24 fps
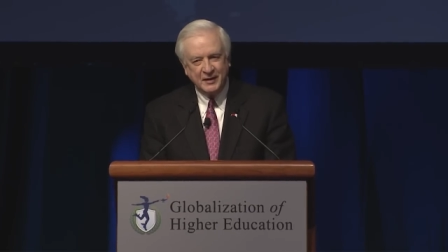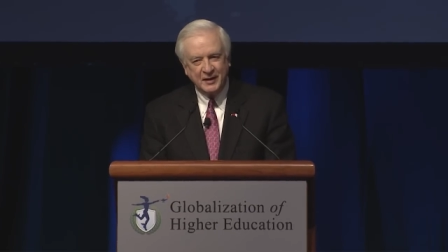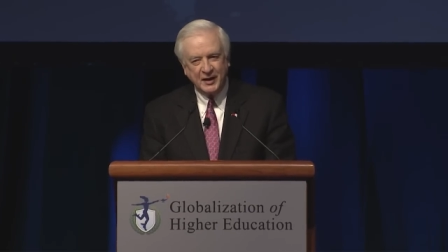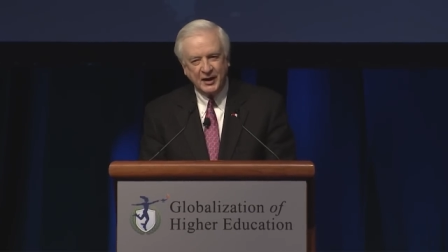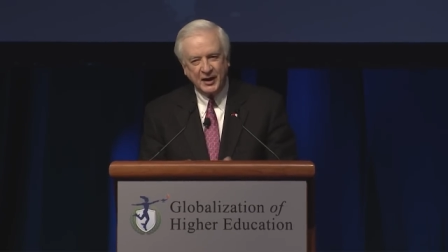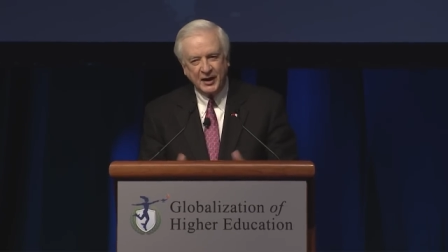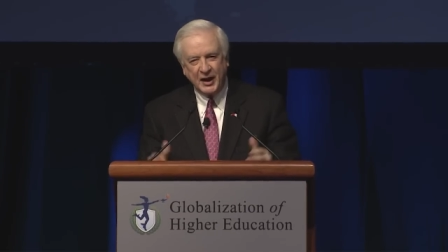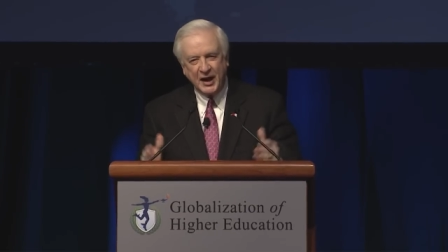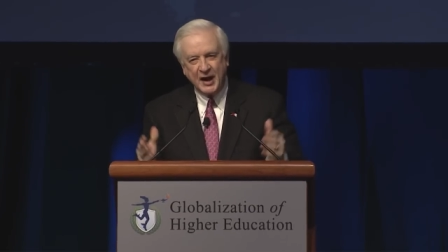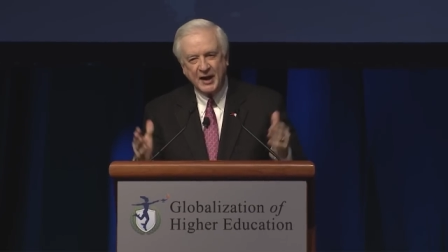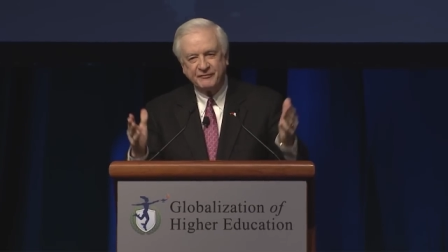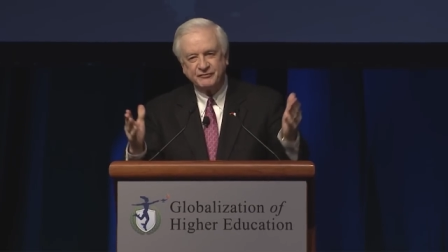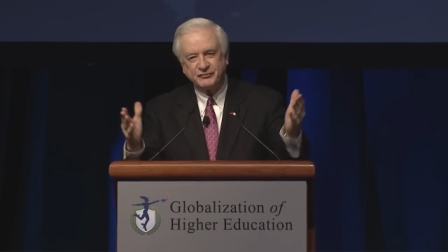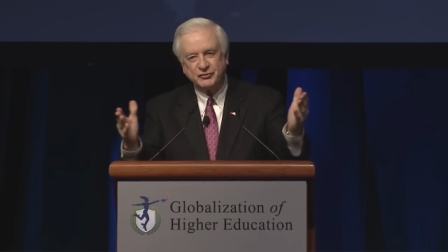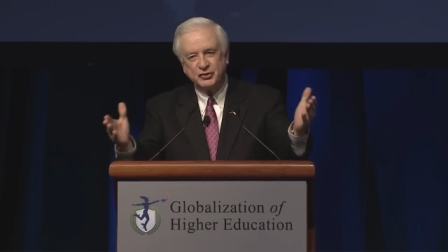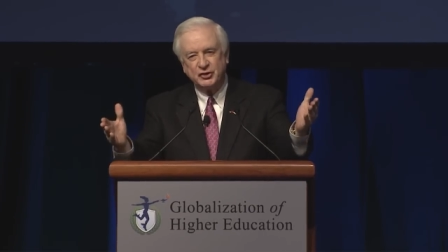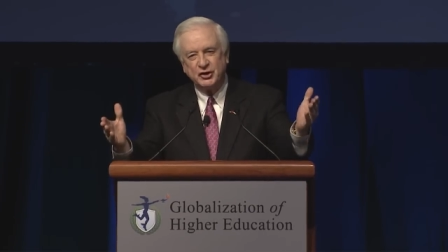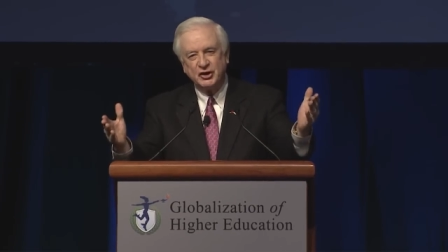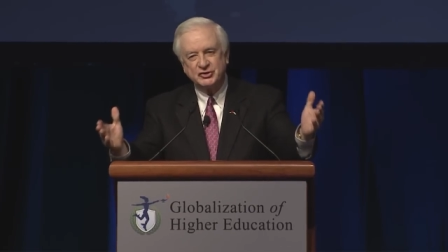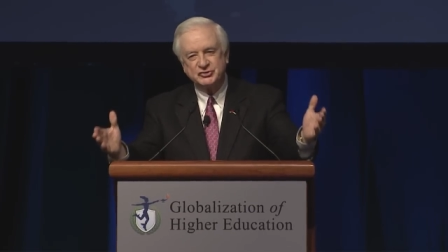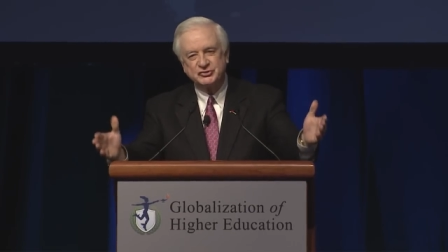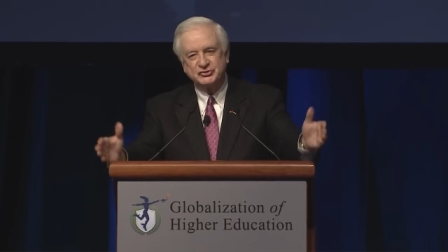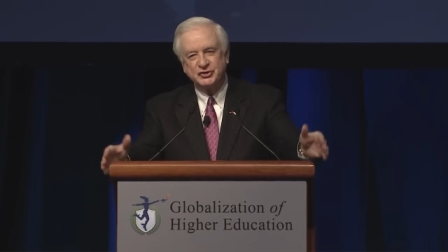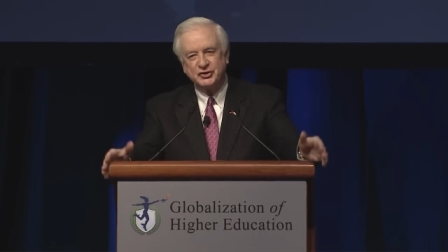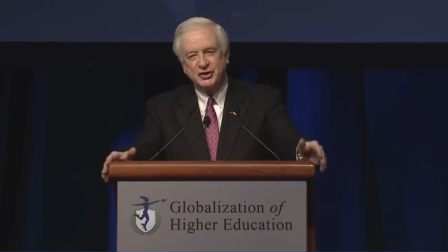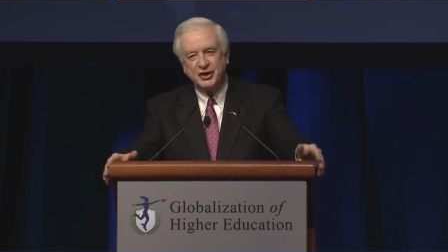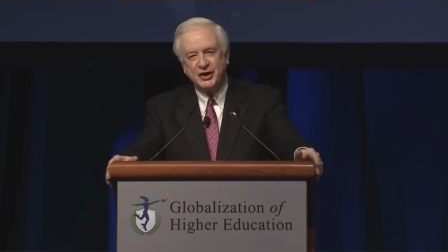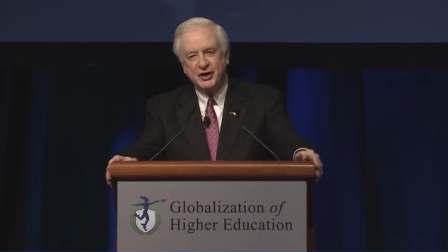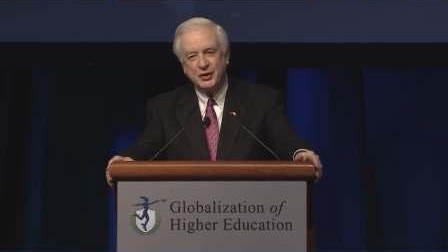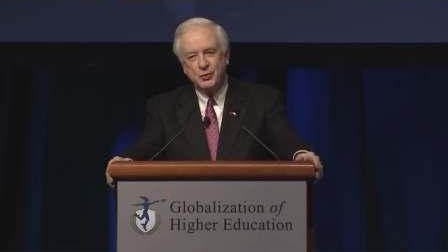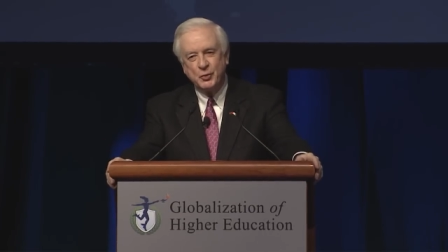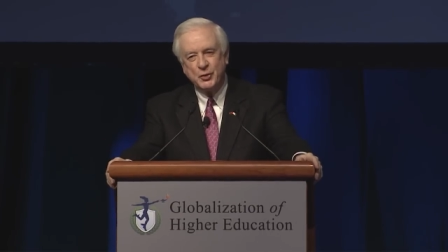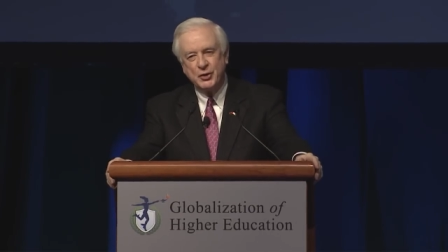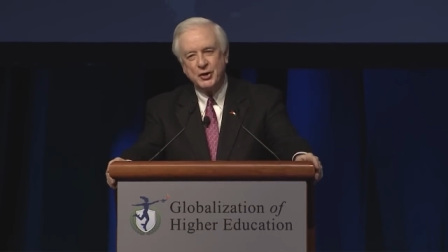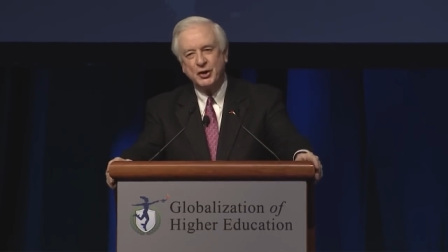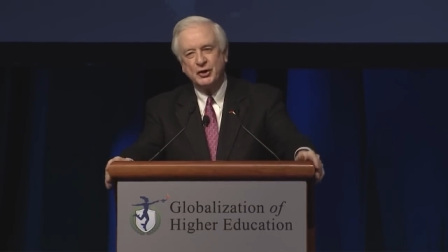And after yesterday,
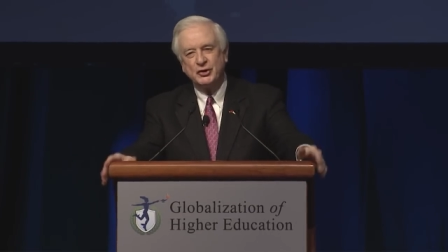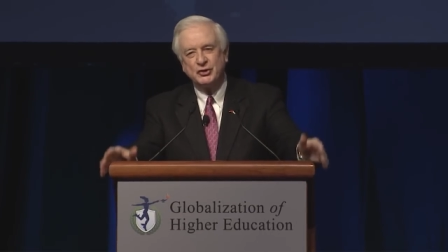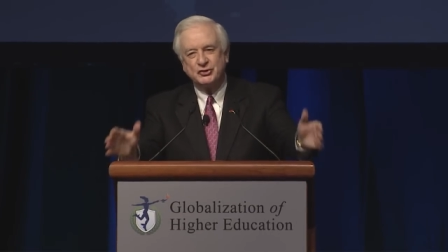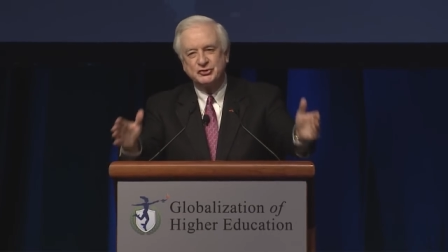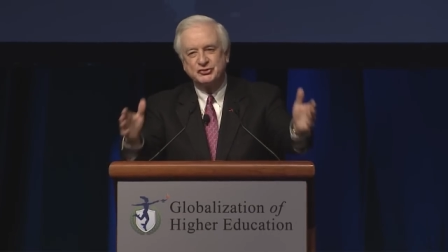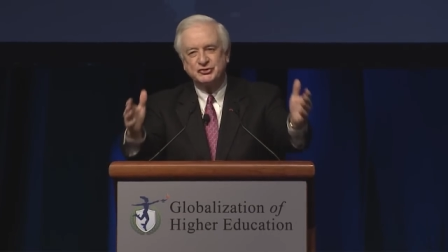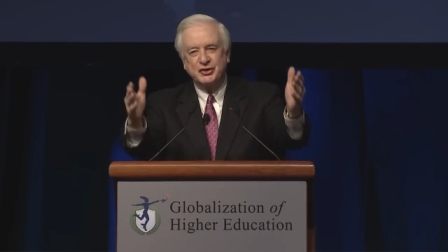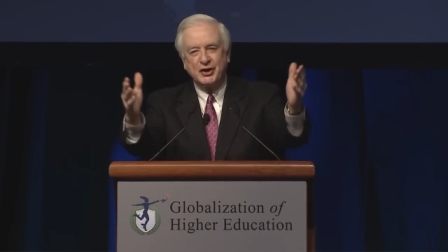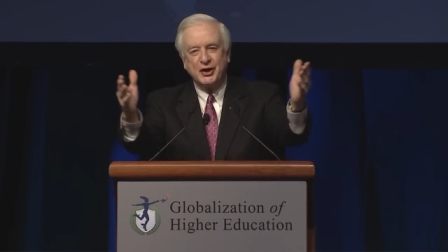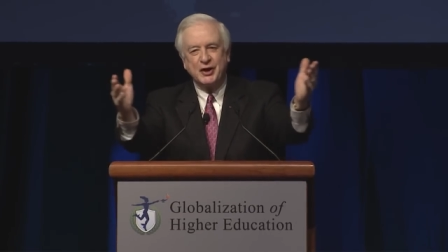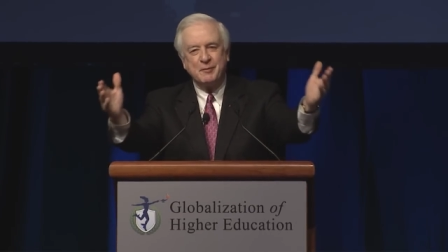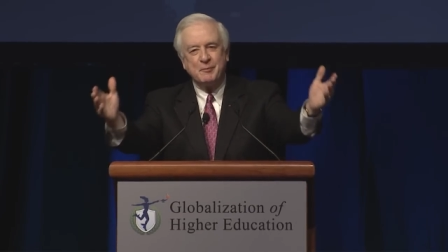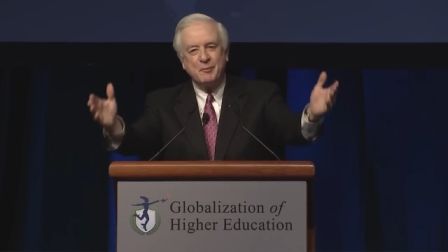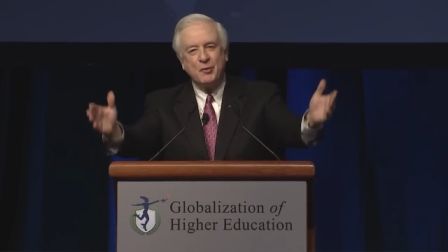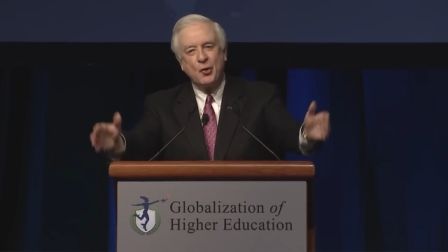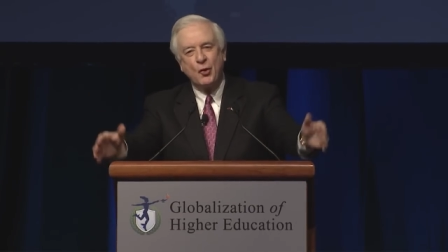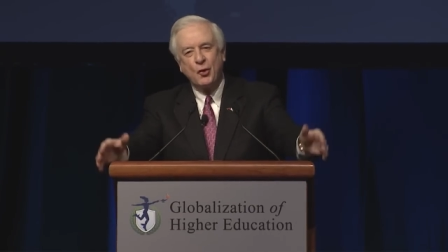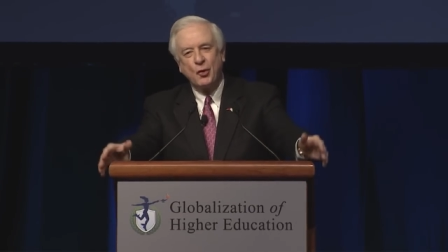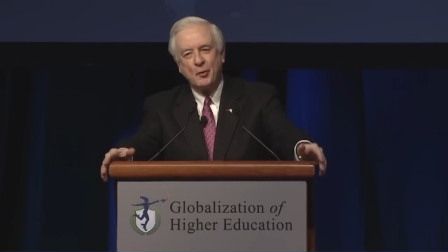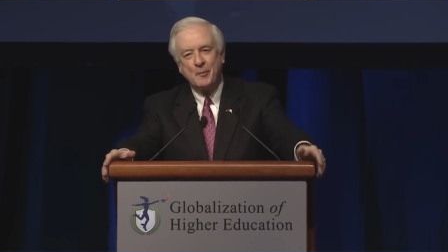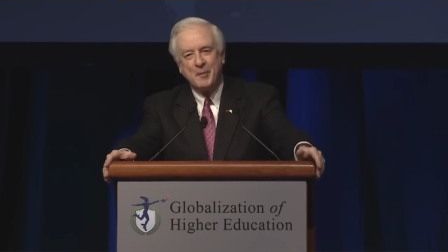we understand more